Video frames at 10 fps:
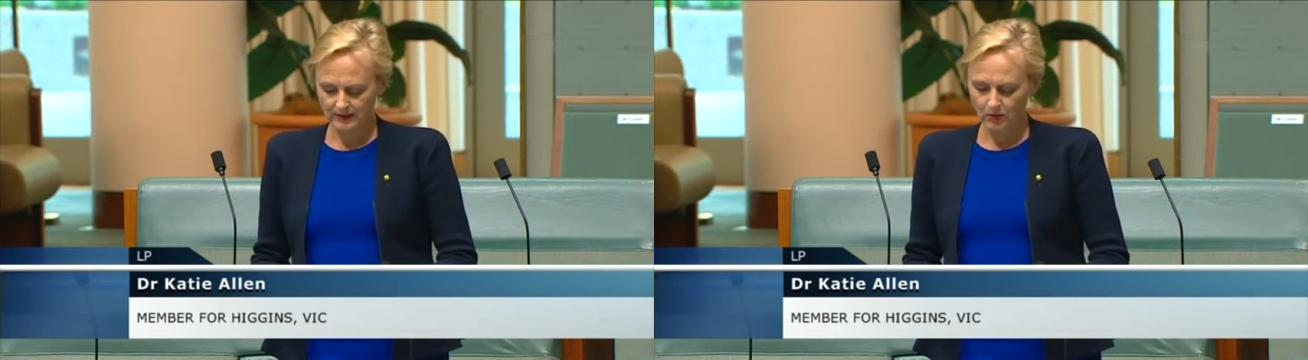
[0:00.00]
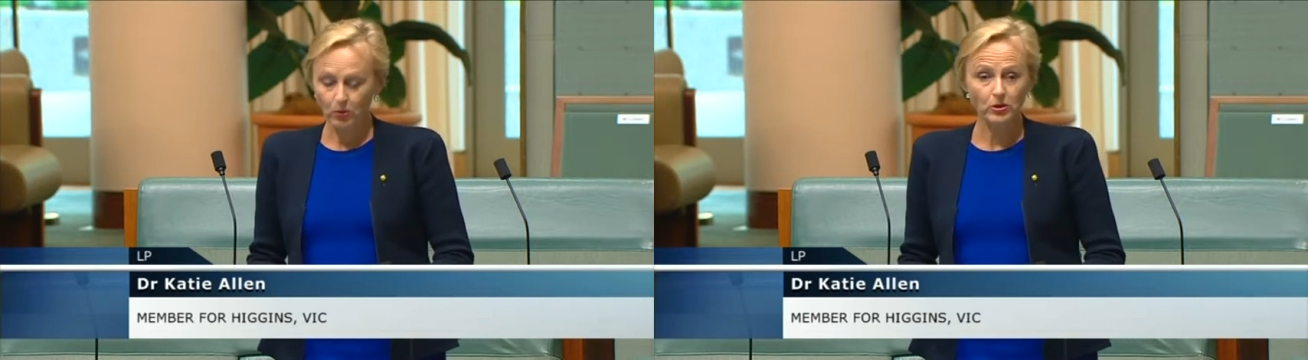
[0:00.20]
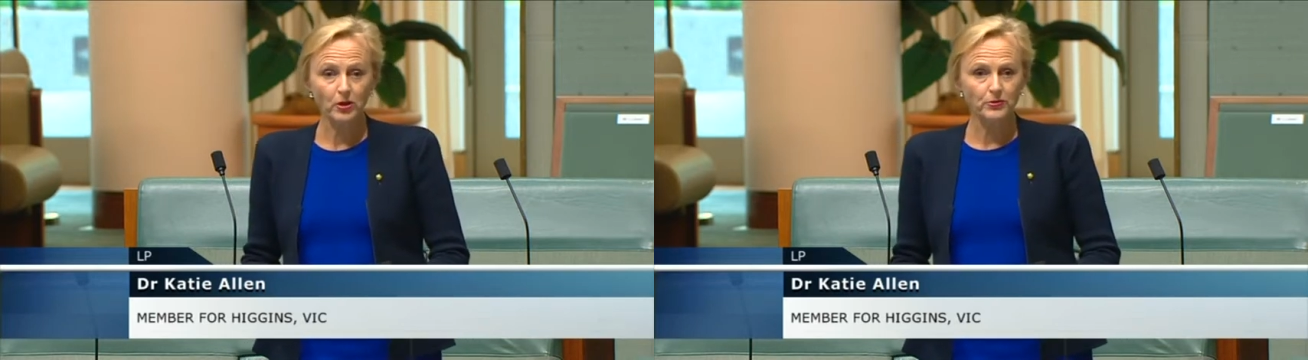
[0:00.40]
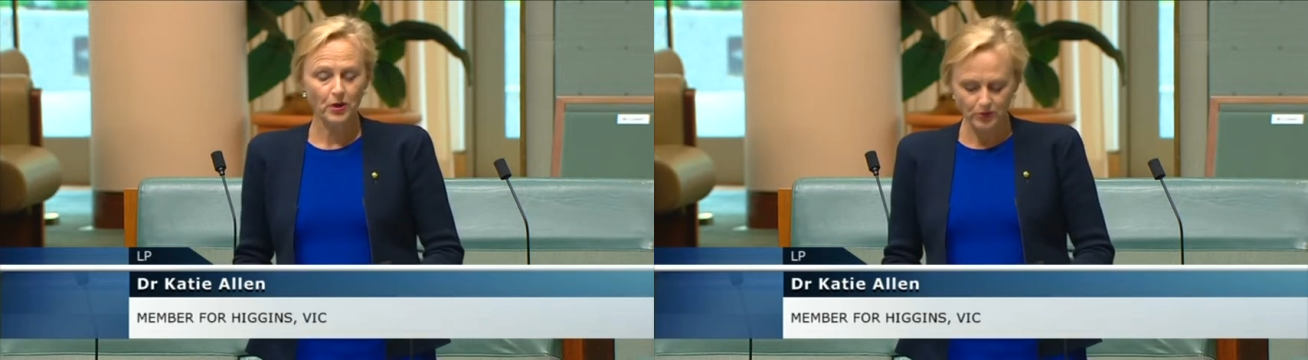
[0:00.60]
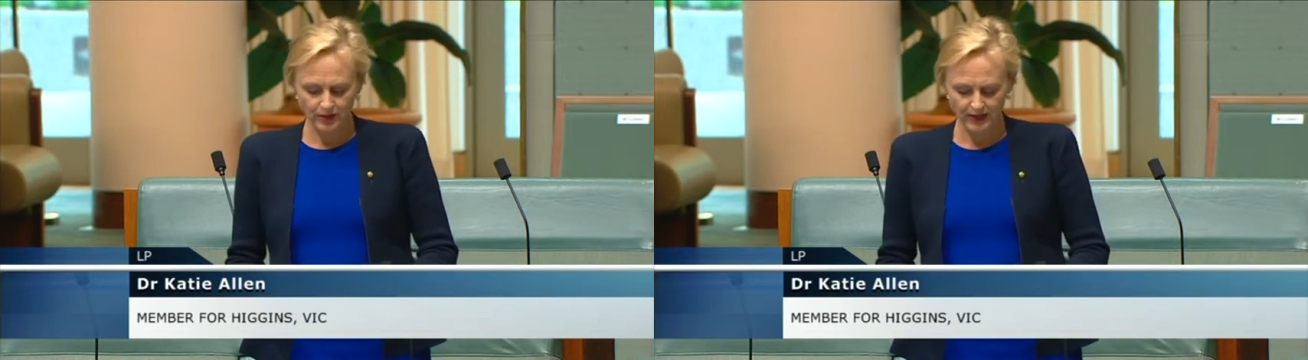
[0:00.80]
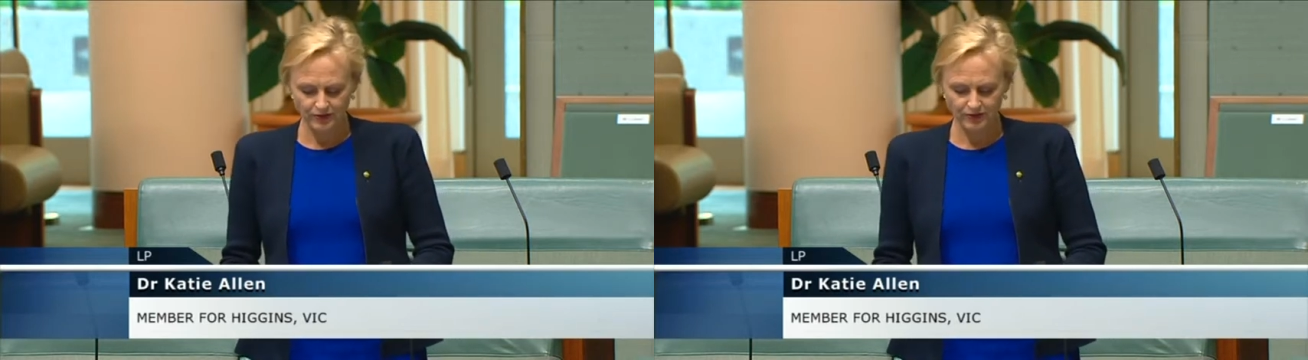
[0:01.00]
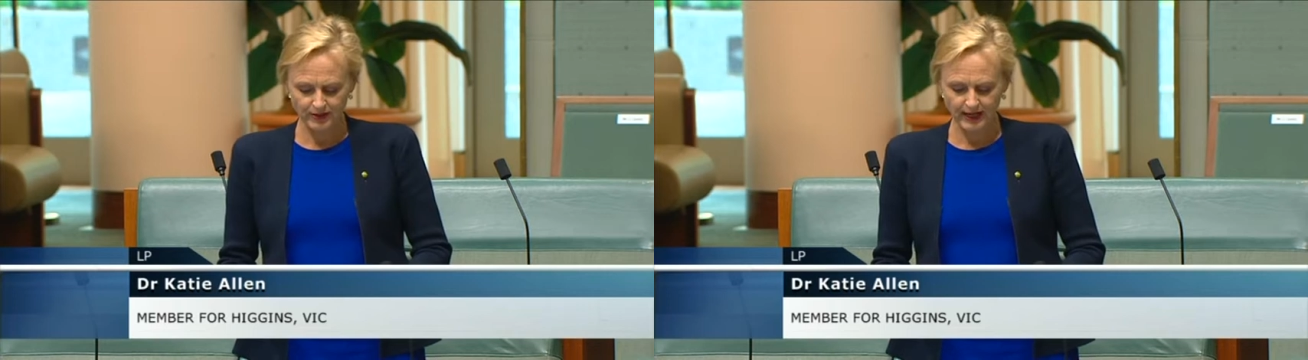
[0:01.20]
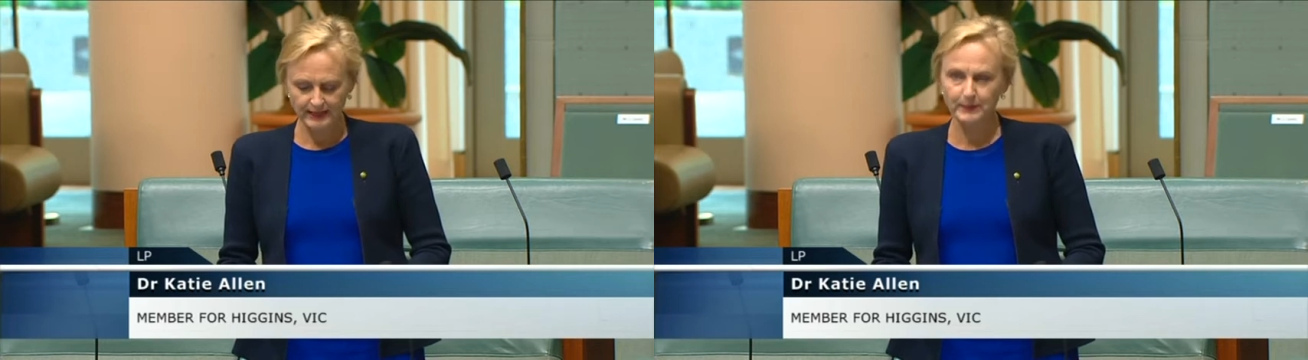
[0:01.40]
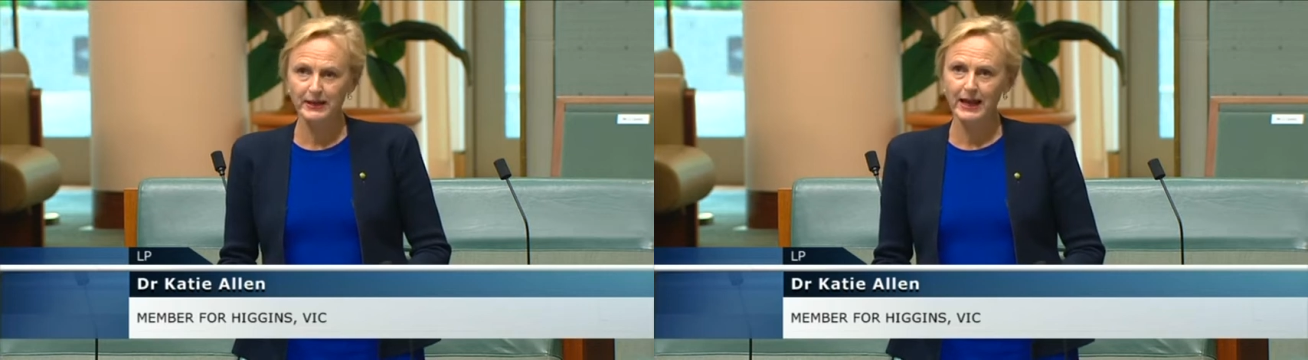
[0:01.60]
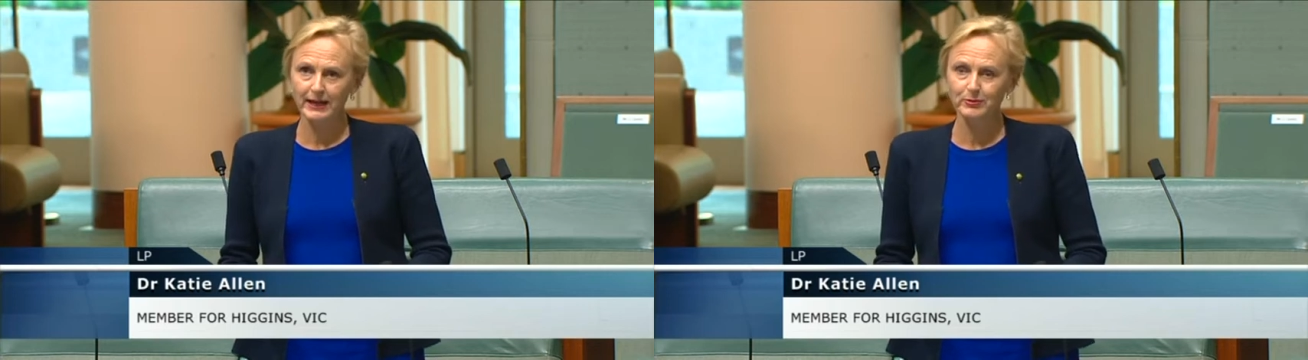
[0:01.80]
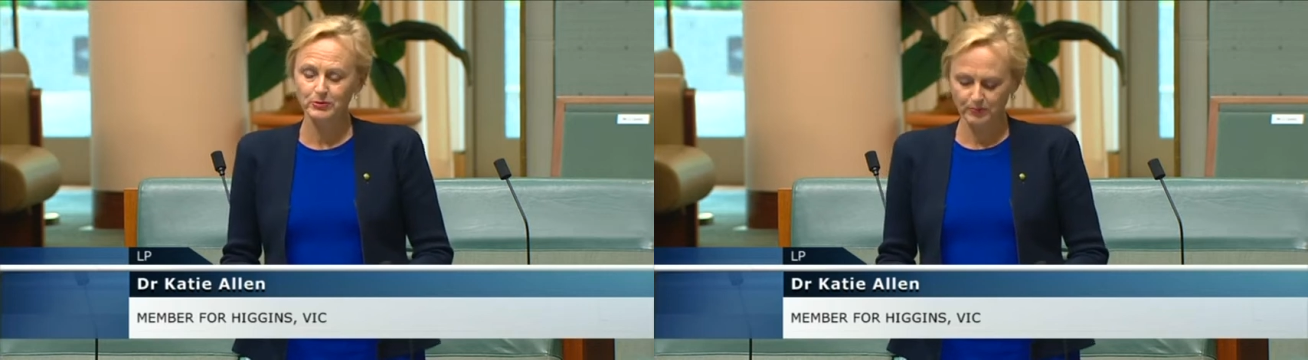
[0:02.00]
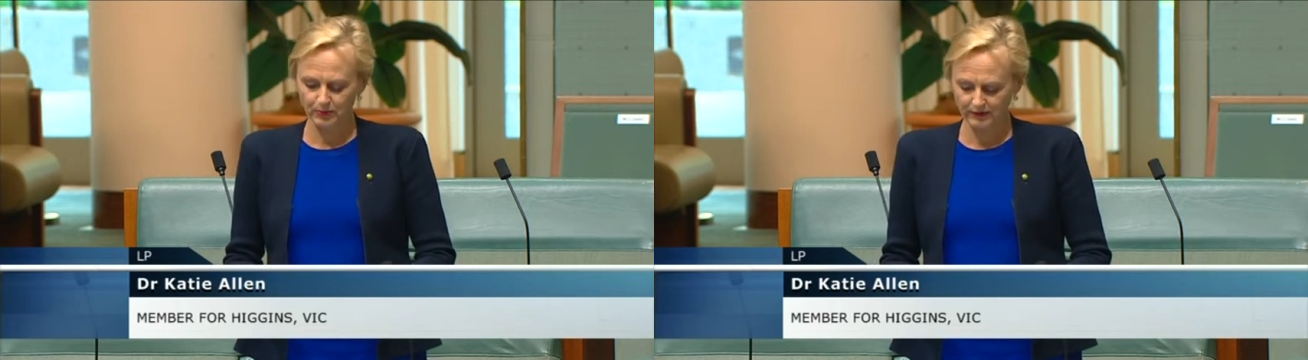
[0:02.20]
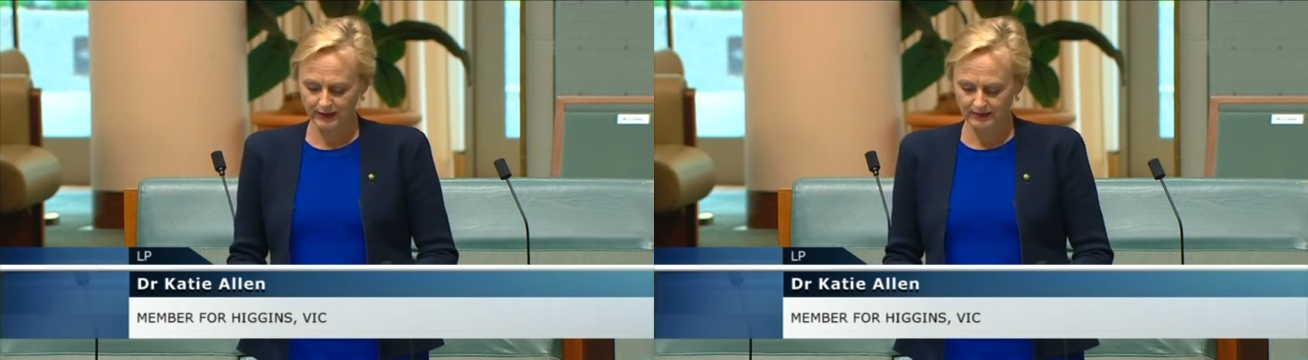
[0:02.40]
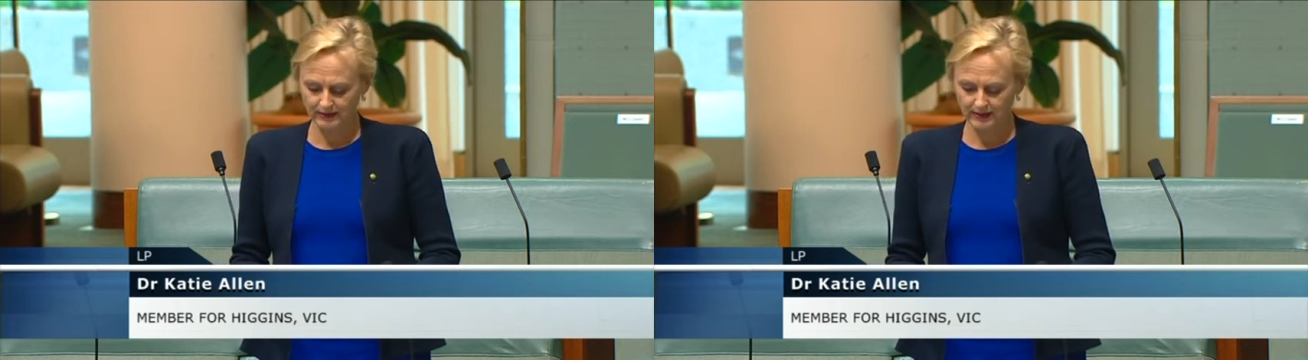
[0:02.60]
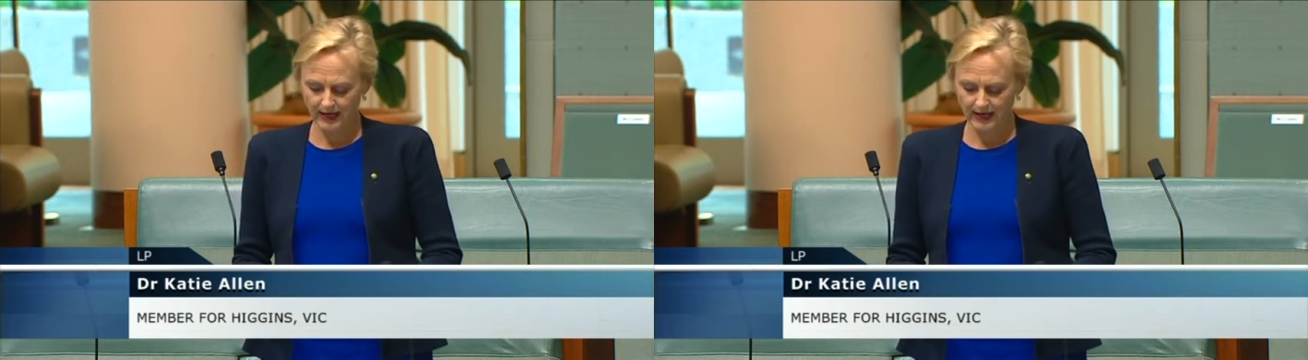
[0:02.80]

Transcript: Although no country has been able to prevent